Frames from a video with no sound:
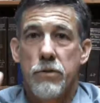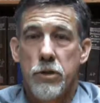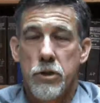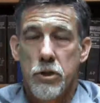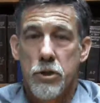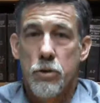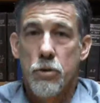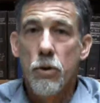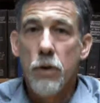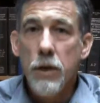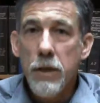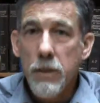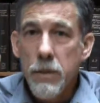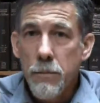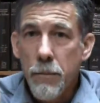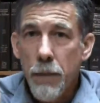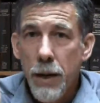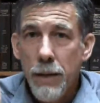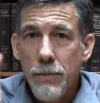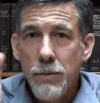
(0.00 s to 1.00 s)
the story in the
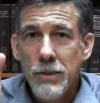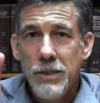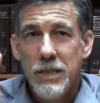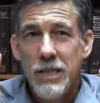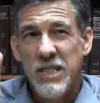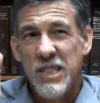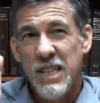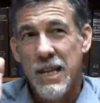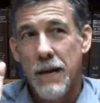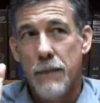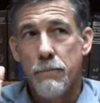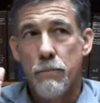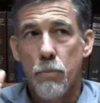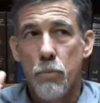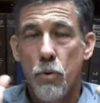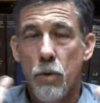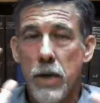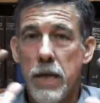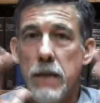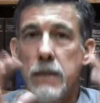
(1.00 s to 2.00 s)
Bible, it says God
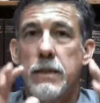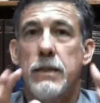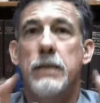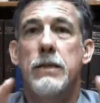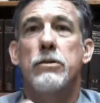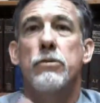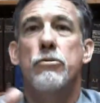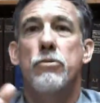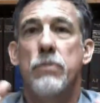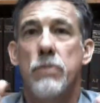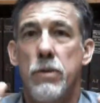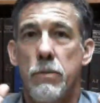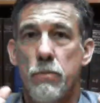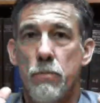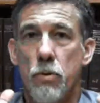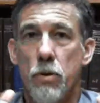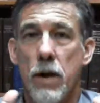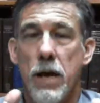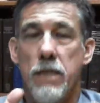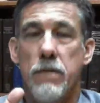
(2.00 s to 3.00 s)
breathed into him the
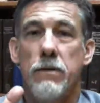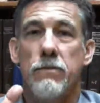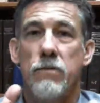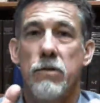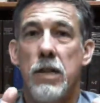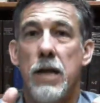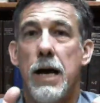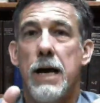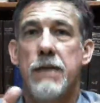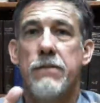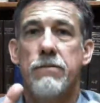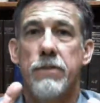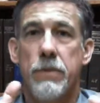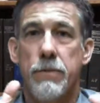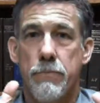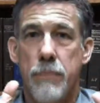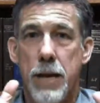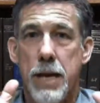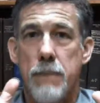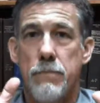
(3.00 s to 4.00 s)
breath of life
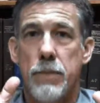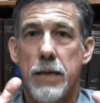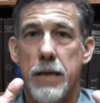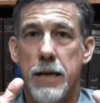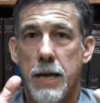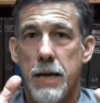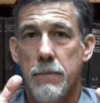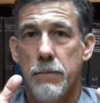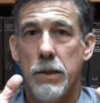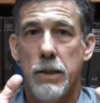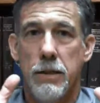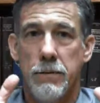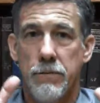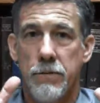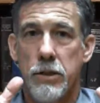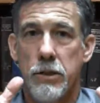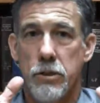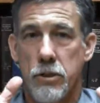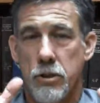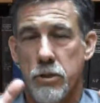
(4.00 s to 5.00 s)
and man became a
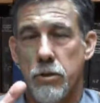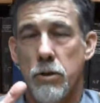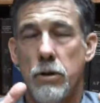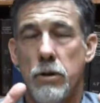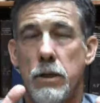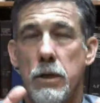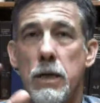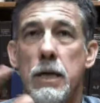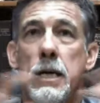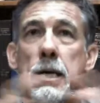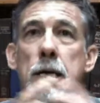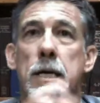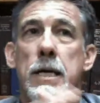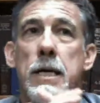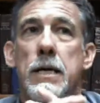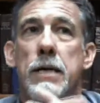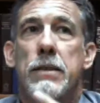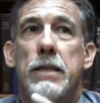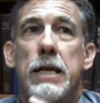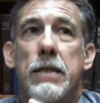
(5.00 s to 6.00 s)
living soul.
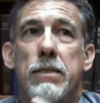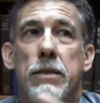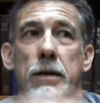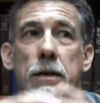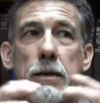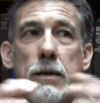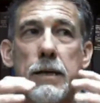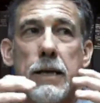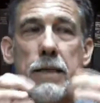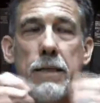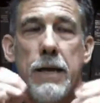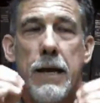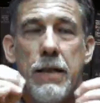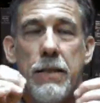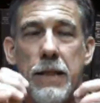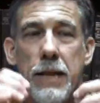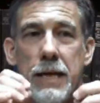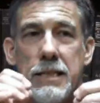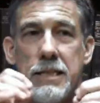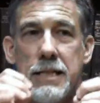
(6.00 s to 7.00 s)
That there and,
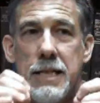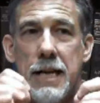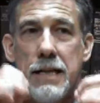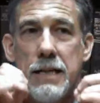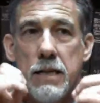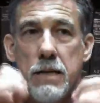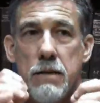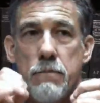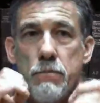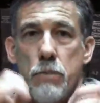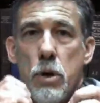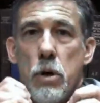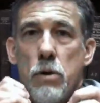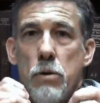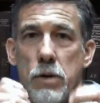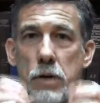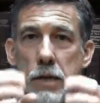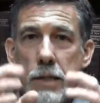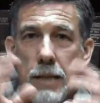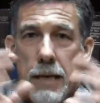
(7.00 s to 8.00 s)
and that's that
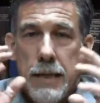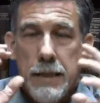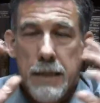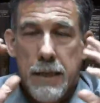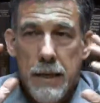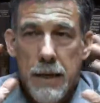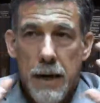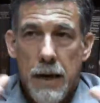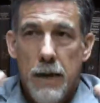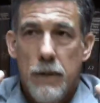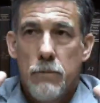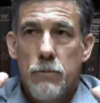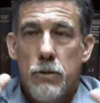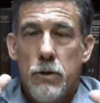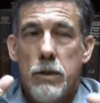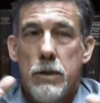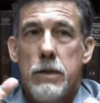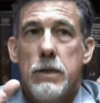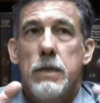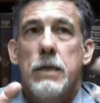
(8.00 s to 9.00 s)
component, that God
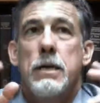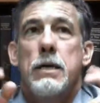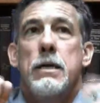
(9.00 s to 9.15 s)
word,